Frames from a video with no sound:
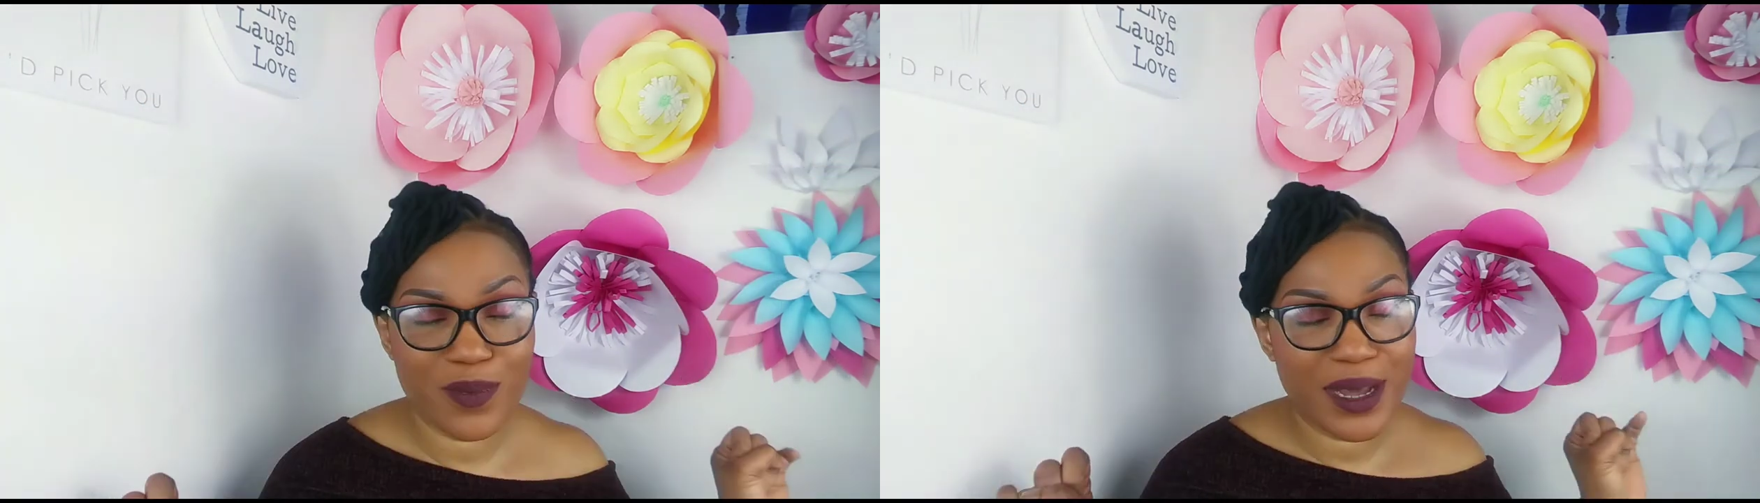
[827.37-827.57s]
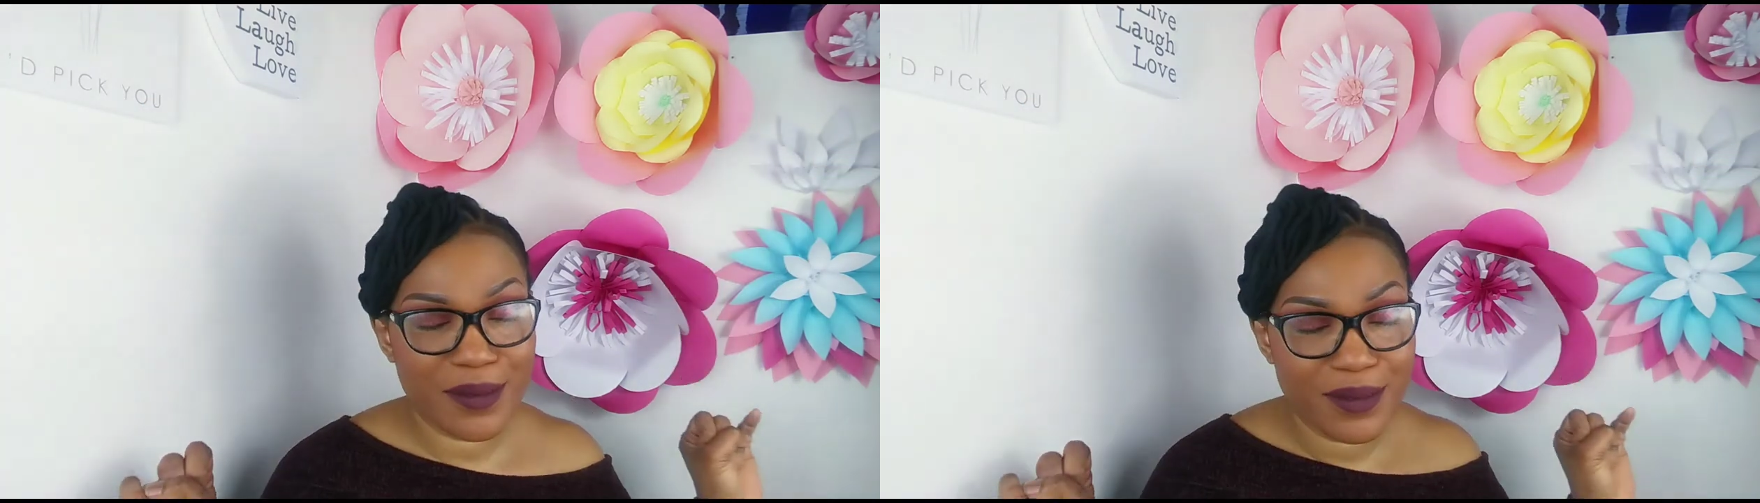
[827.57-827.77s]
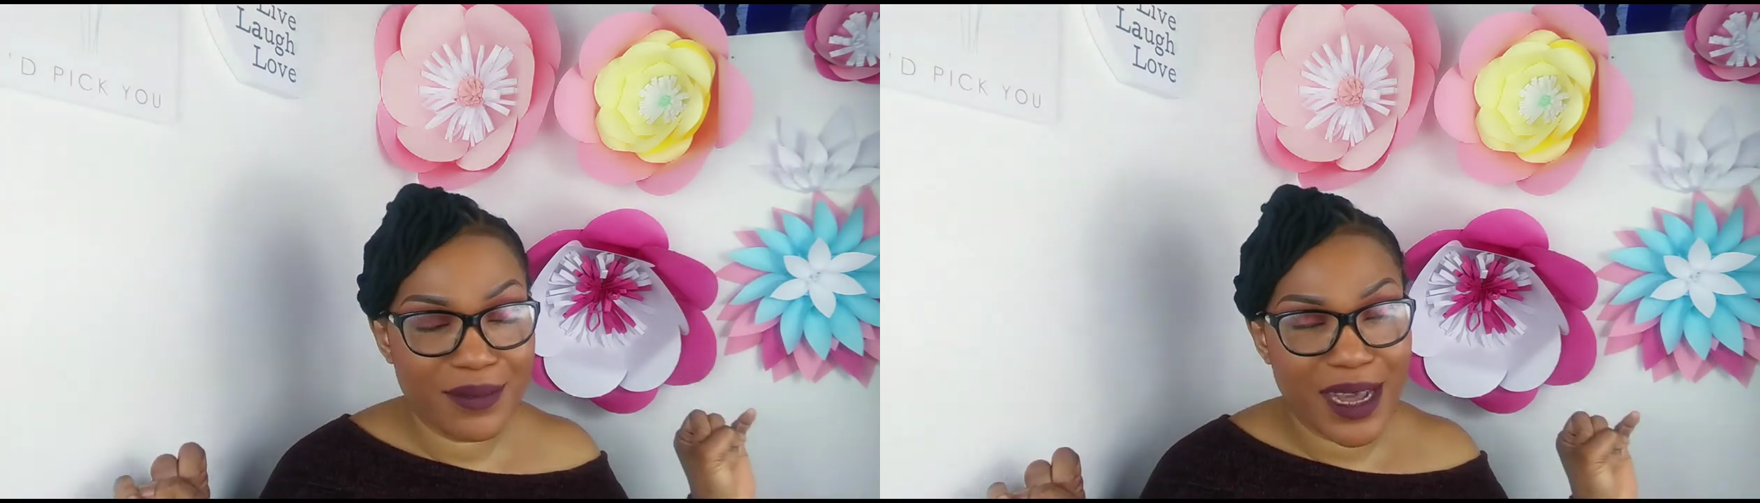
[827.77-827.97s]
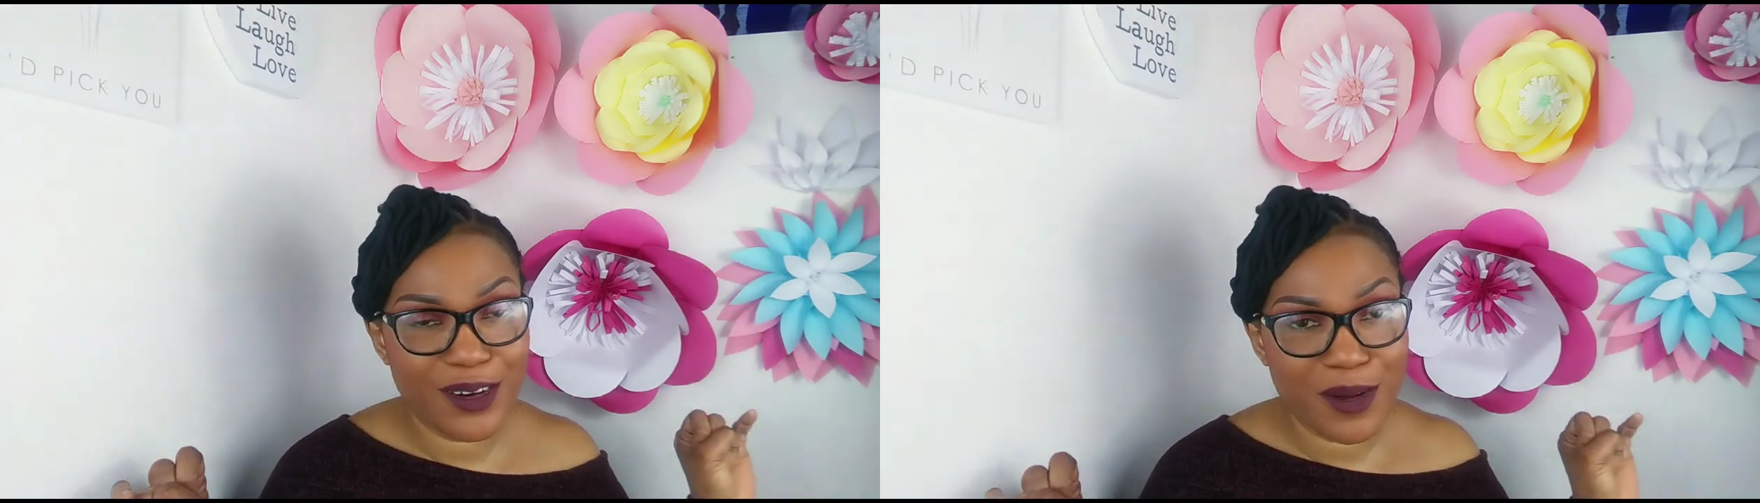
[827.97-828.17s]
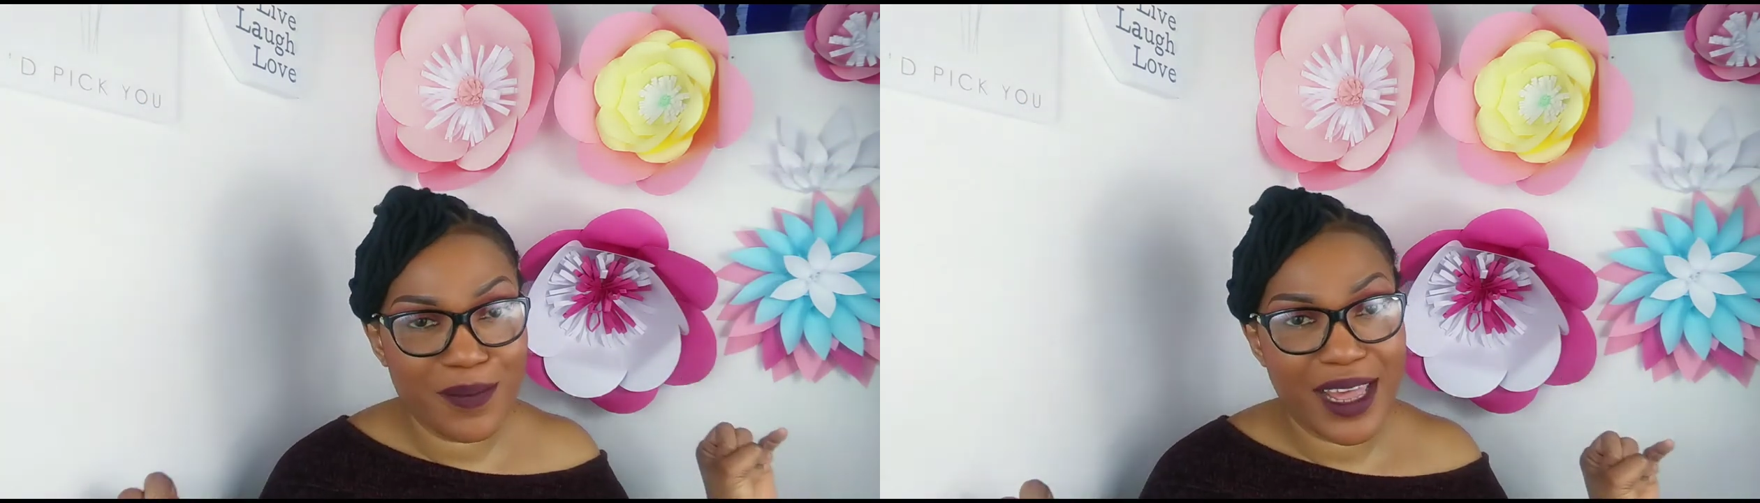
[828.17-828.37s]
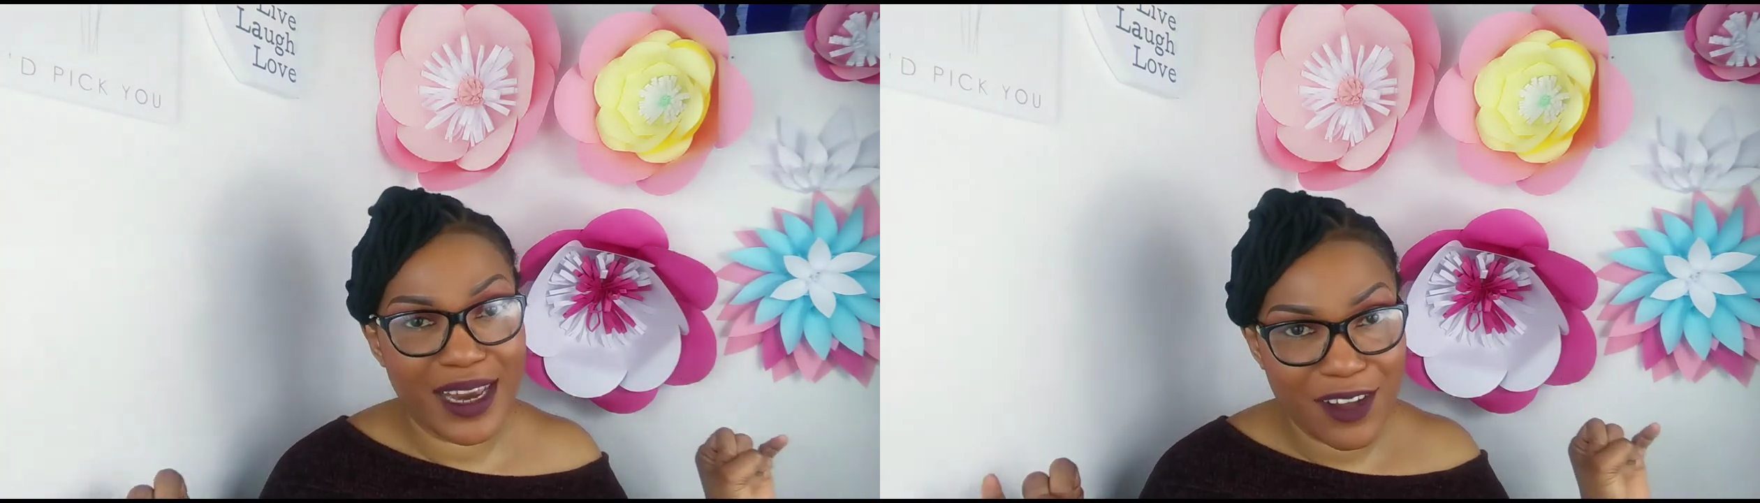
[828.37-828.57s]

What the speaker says: So my number